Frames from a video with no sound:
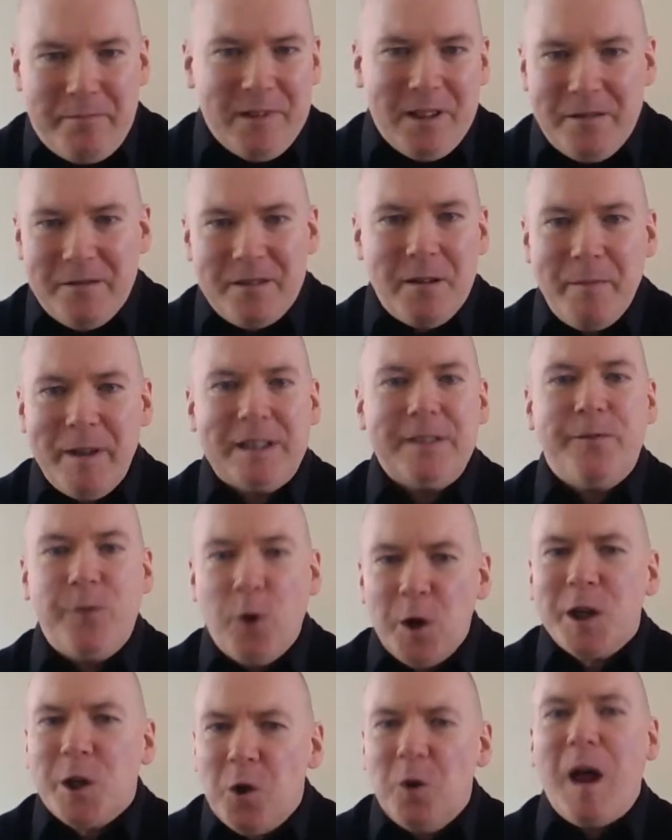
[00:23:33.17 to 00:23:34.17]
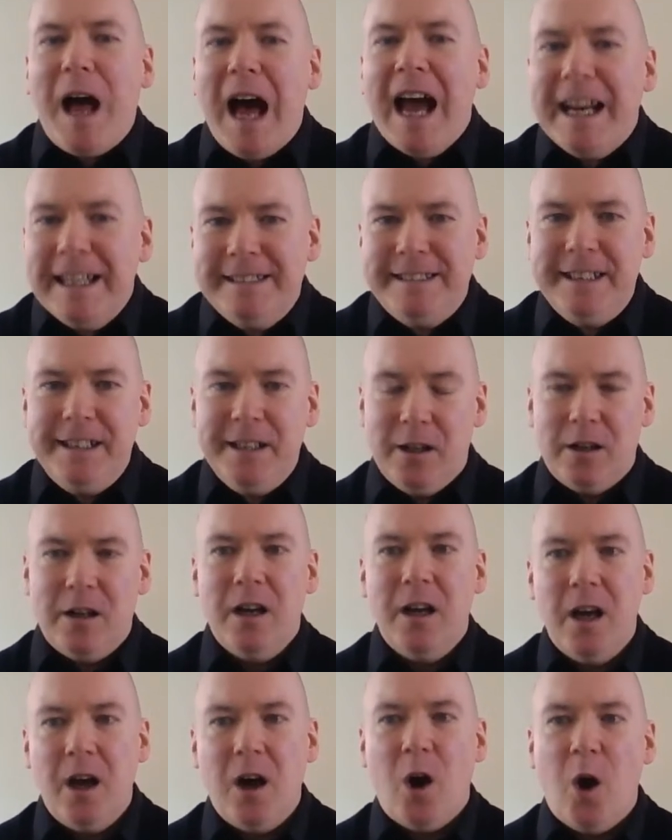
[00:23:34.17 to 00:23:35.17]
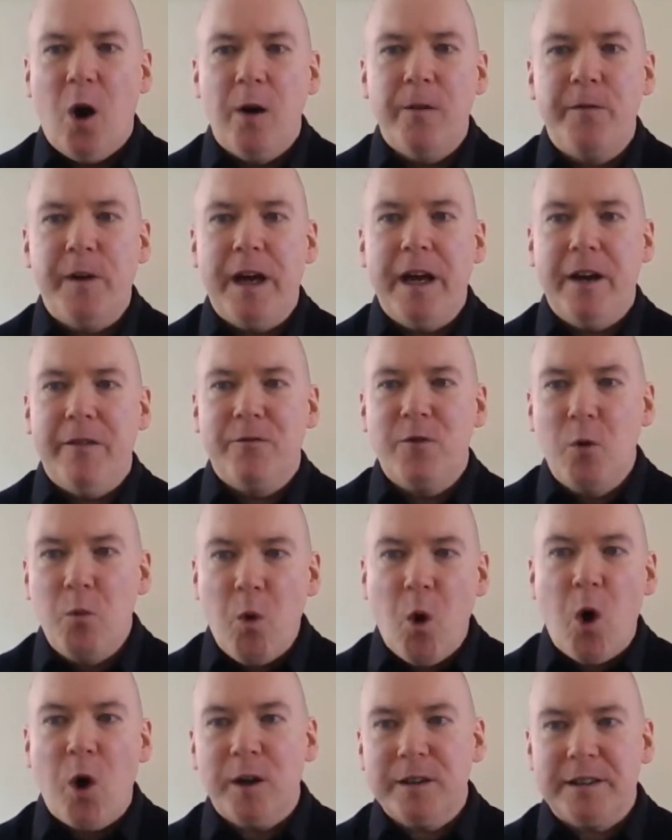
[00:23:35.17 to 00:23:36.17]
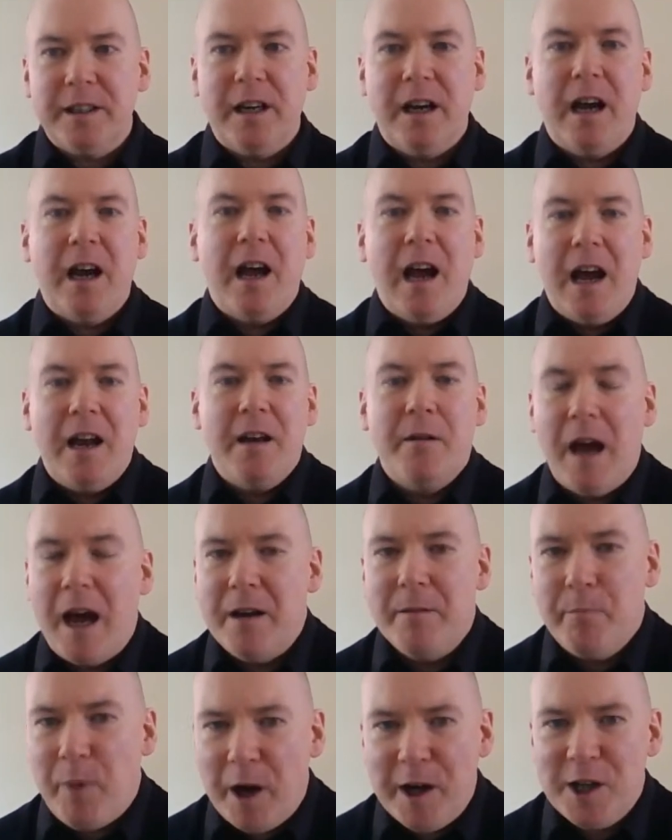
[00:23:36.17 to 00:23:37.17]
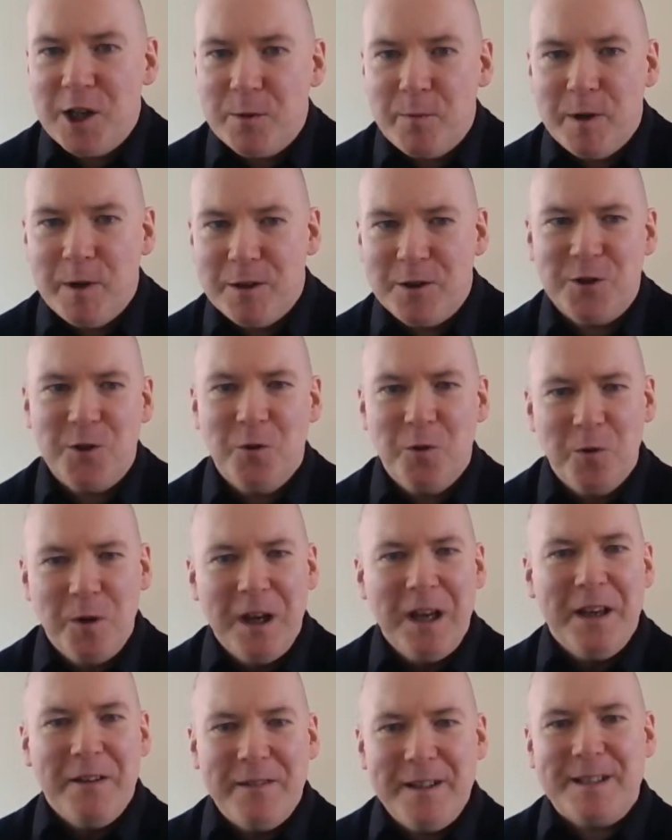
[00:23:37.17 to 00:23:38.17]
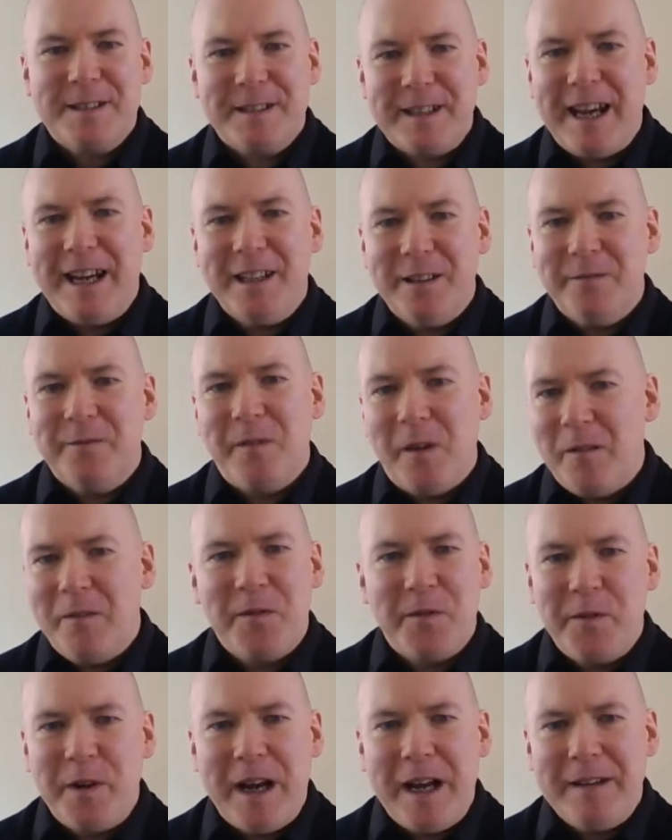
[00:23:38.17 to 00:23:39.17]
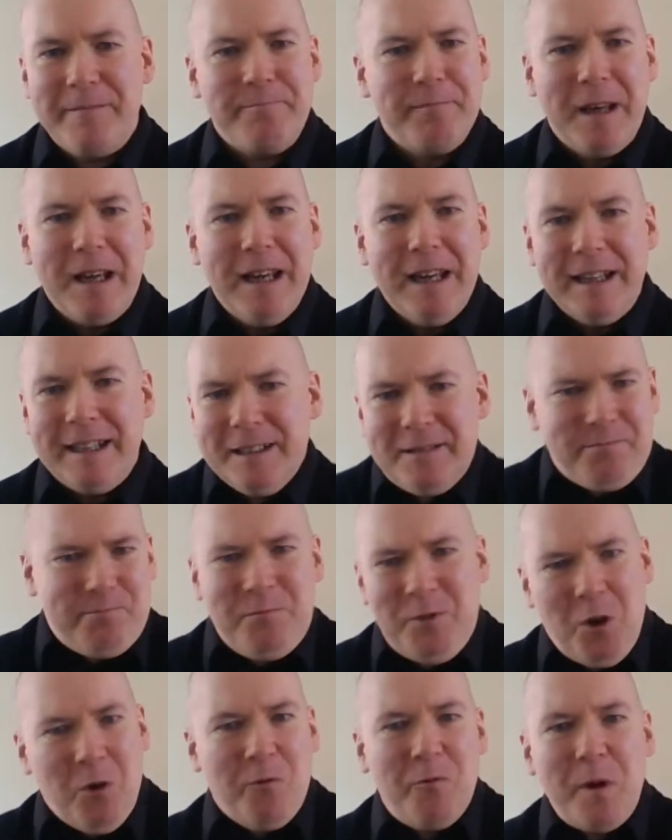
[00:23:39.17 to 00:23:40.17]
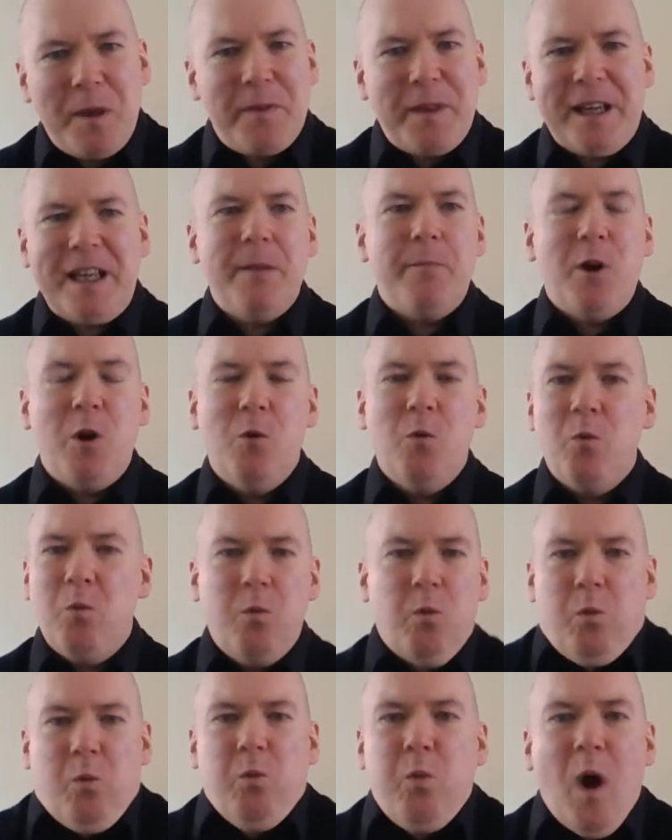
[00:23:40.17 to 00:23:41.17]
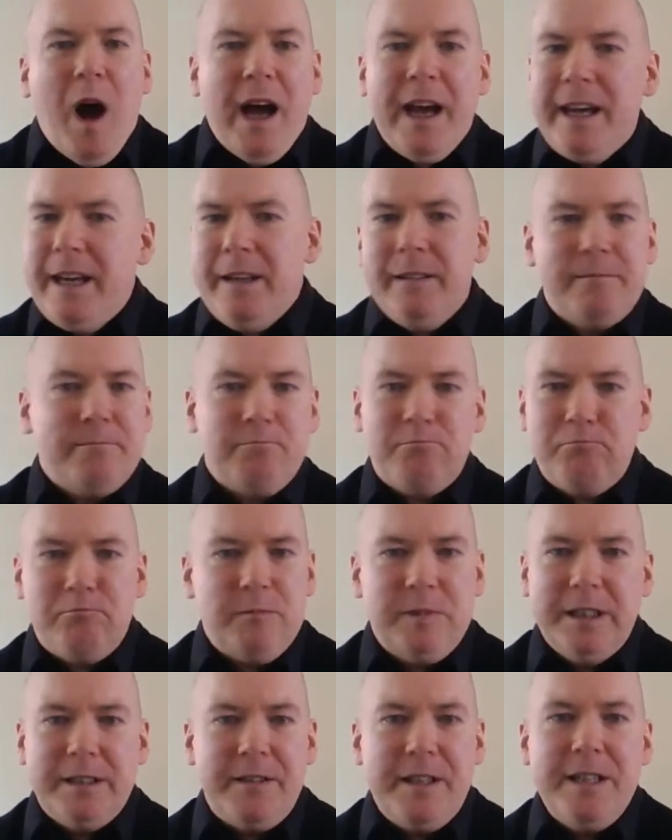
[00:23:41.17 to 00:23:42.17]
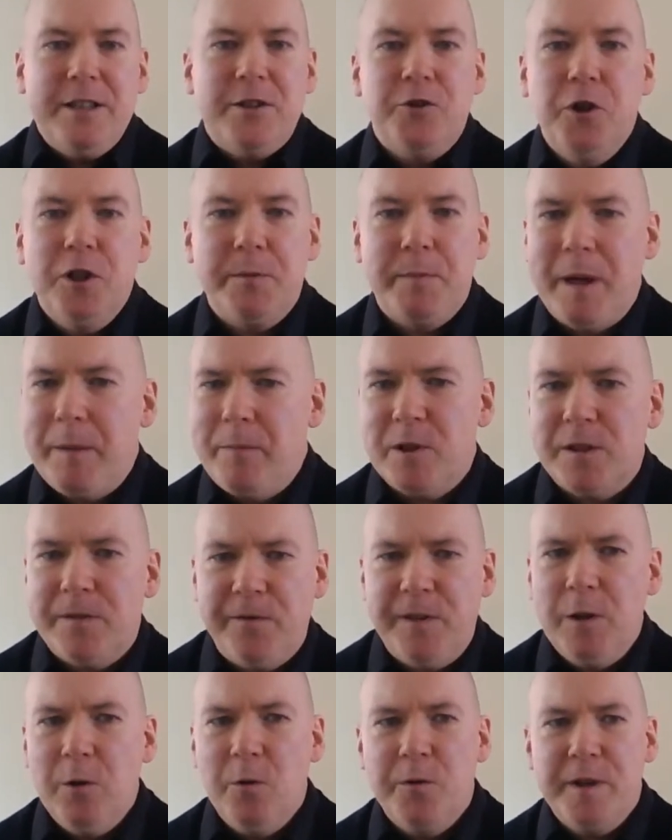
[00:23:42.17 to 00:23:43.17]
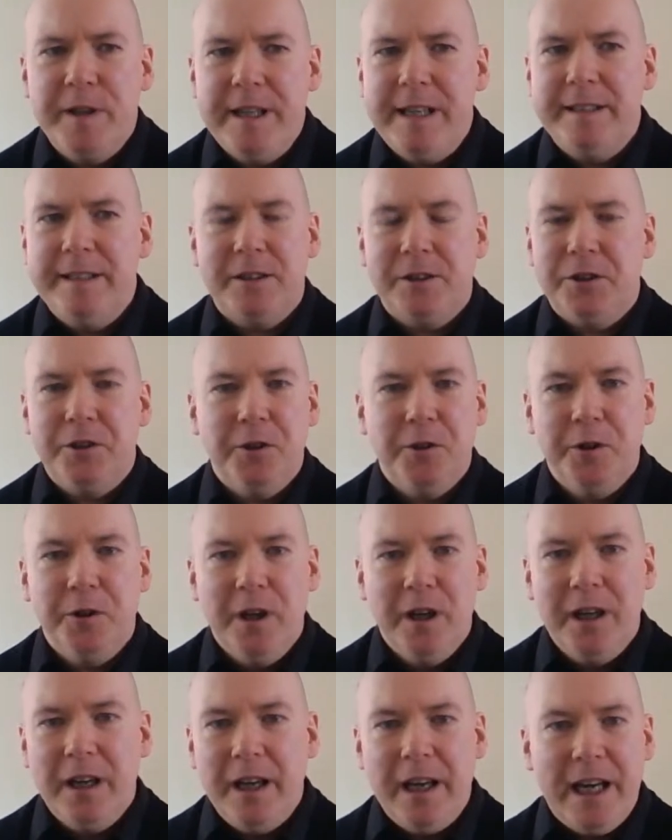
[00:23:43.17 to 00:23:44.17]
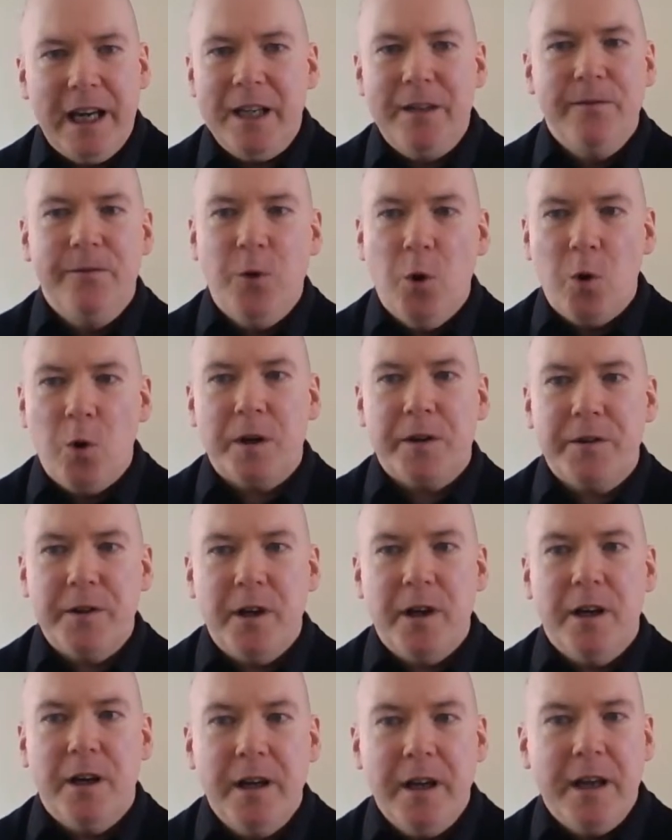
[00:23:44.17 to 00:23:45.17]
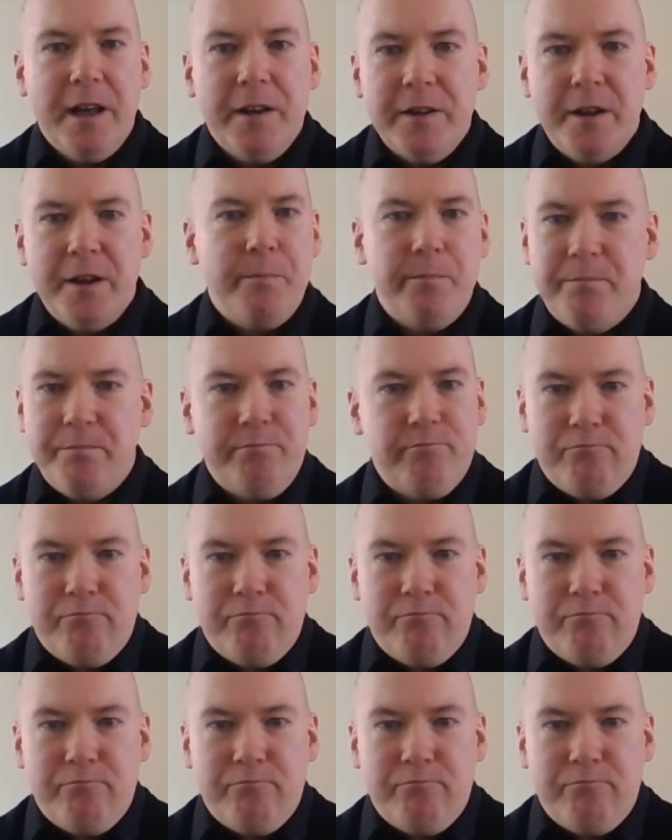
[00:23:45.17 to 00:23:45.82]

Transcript: metaphorical idea of reward and punishment. So this kind of threat, because if we think about why did these newspapers feel the need to invoke the